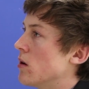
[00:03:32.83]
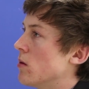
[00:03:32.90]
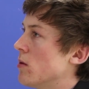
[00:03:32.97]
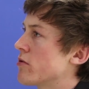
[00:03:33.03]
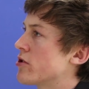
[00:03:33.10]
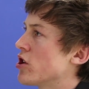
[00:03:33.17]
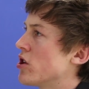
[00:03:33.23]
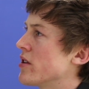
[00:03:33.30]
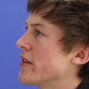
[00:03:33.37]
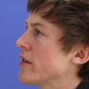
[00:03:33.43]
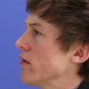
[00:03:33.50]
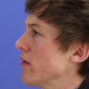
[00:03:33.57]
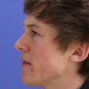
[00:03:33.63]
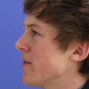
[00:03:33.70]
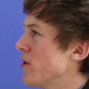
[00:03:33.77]
Well, John,
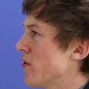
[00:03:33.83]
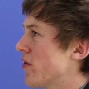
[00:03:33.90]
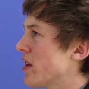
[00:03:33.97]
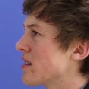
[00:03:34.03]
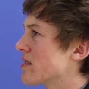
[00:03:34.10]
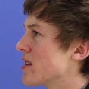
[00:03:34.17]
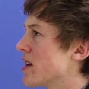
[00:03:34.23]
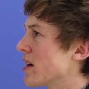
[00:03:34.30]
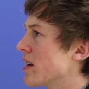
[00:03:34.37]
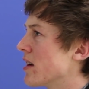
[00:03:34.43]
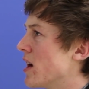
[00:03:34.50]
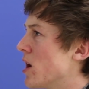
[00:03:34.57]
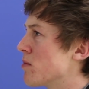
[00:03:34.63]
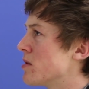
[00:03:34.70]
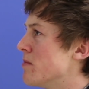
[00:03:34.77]
there are a few things that can
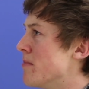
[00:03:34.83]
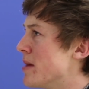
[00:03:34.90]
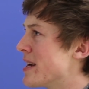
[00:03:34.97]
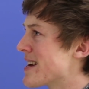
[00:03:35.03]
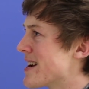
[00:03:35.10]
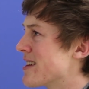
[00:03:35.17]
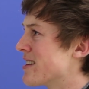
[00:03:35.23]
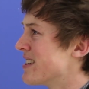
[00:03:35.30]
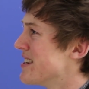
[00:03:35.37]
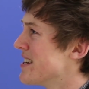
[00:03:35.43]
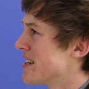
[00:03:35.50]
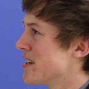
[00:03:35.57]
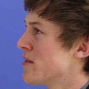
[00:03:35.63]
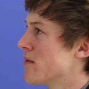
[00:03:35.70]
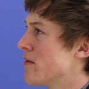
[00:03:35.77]
help to mitigate the
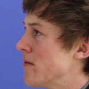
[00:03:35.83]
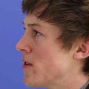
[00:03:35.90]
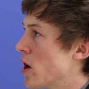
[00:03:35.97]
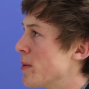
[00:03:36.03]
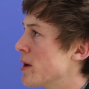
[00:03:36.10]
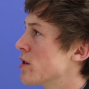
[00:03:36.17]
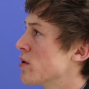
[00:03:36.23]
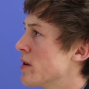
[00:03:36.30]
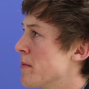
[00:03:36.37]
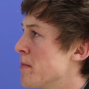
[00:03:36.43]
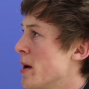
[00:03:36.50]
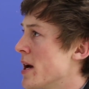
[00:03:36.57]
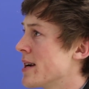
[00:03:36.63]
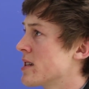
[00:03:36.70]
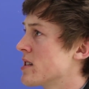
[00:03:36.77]
negative environmental
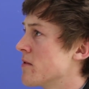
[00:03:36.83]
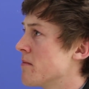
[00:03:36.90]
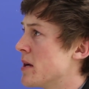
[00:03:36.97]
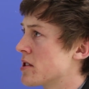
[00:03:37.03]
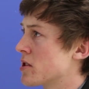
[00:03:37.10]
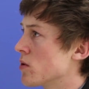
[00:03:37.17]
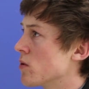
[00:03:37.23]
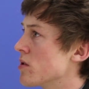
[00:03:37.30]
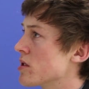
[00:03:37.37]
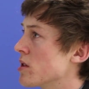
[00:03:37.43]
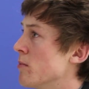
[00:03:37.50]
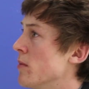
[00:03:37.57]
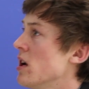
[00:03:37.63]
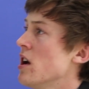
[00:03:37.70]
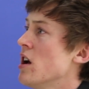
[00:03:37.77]
impacts of mass
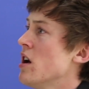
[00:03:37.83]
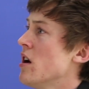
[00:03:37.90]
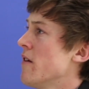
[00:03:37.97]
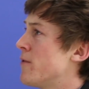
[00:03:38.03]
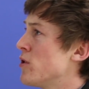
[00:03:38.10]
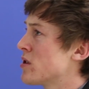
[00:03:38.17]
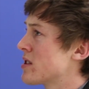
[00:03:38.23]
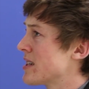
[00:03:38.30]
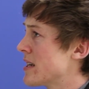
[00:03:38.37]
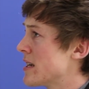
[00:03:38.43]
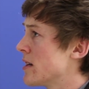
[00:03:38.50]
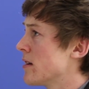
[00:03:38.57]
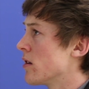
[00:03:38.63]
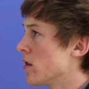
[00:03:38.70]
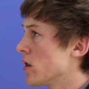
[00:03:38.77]
tourism.
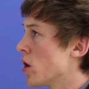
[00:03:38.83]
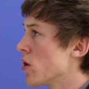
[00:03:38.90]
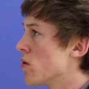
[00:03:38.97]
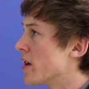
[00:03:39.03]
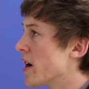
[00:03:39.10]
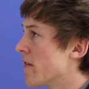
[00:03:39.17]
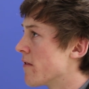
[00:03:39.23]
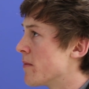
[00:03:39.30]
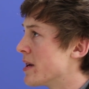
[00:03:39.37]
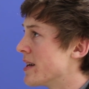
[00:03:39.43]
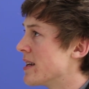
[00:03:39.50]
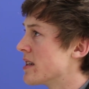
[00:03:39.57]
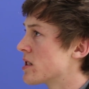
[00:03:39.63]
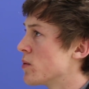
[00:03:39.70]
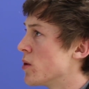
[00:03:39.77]
Firstly, local government
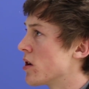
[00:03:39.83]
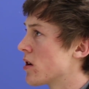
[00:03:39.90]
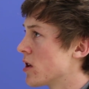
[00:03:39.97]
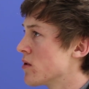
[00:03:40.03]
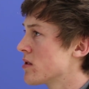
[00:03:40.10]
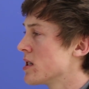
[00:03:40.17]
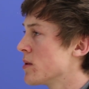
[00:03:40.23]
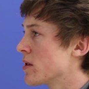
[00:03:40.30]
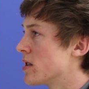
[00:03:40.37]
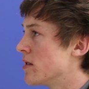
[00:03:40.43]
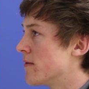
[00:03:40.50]
needs to work closely with